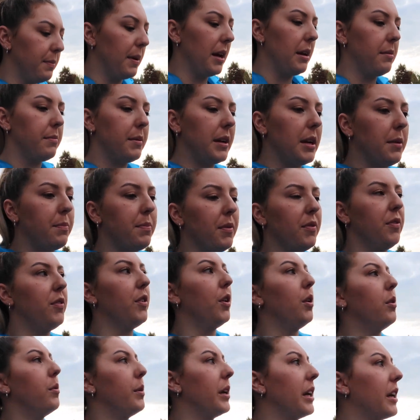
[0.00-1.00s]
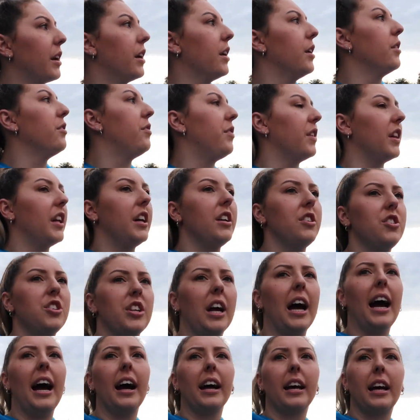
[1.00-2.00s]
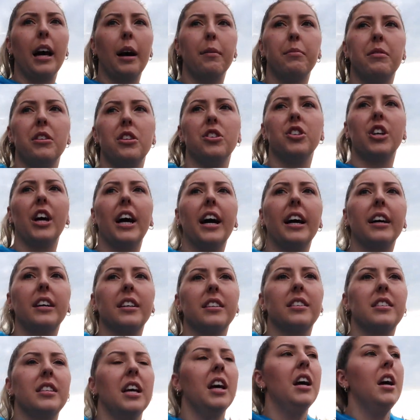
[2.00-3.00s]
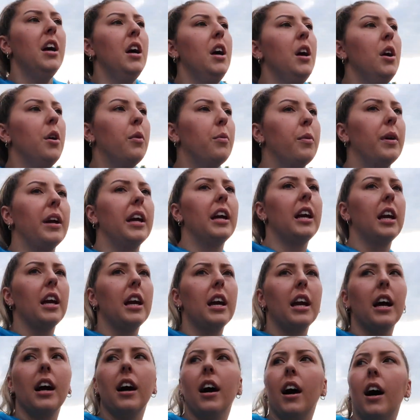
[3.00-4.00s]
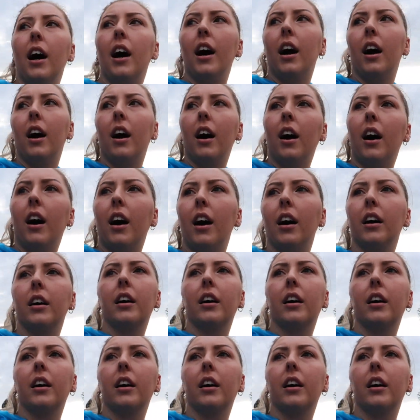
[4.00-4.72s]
maybe before we go for lunch at Captain Jack's. We are